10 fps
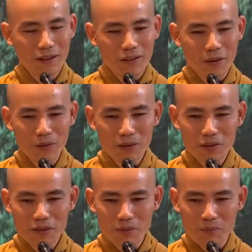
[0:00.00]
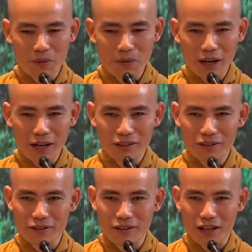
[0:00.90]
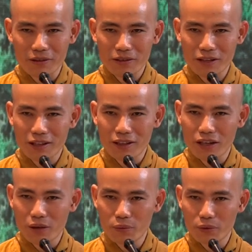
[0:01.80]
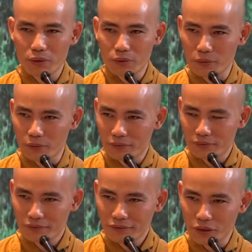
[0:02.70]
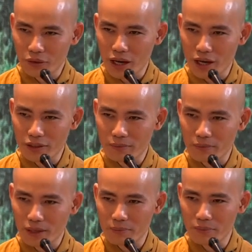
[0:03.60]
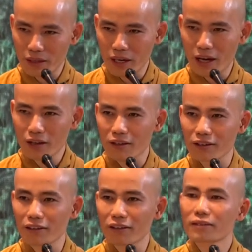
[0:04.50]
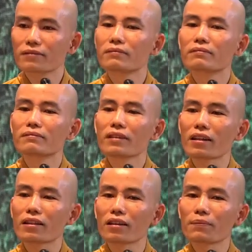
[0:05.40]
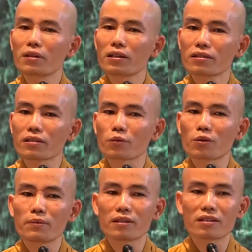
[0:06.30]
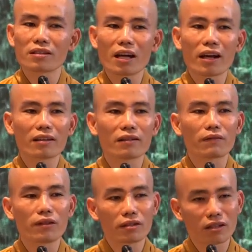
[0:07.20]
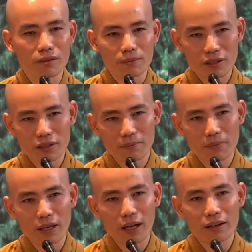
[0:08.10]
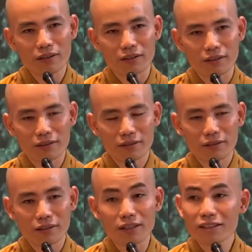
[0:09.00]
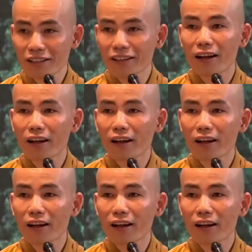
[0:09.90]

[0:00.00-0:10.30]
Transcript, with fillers: only small action outside there will create my big anger. And that person will be the second victims of my anger, isn't it?